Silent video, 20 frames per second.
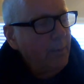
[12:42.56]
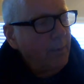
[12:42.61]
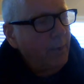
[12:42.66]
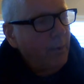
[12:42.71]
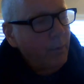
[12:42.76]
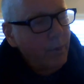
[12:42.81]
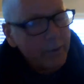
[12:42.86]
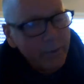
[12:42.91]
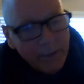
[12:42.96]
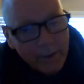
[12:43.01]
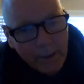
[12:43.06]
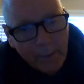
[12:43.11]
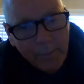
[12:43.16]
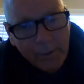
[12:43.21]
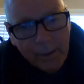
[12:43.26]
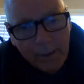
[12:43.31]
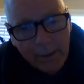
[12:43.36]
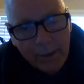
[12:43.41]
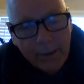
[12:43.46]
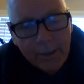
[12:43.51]
But what's
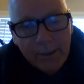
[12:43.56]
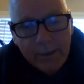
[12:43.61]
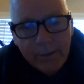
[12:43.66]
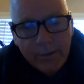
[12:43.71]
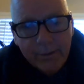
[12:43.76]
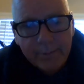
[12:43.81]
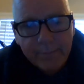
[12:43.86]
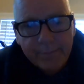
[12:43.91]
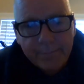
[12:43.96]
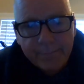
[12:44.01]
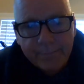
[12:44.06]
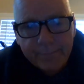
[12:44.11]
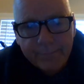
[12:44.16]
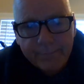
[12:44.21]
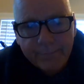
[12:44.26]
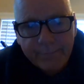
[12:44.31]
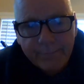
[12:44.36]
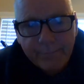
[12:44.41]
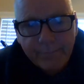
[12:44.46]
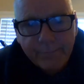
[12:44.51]
coming, guys,
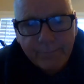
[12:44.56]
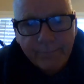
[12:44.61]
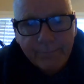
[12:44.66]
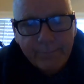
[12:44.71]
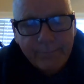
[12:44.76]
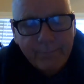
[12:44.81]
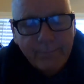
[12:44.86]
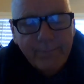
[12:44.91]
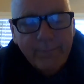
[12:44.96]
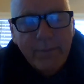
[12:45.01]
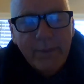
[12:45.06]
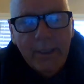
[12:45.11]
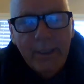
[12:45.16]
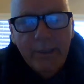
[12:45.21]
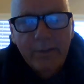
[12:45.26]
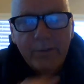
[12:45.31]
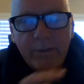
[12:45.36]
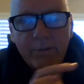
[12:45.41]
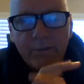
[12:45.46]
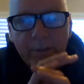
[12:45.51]

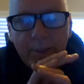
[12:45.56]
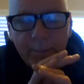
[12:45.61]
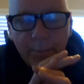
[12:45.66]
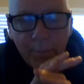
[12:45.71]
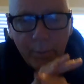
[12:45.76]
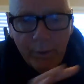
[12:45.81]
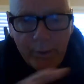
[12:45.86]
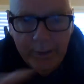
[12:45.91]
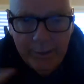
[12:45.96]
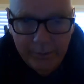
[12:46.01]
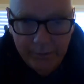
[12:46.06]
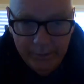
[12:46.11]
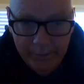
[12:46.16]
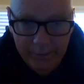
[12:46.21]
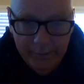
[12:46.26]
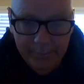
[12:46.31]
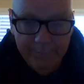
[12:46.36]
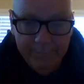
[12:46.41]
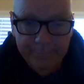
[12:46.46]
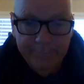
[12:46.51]
is a separation.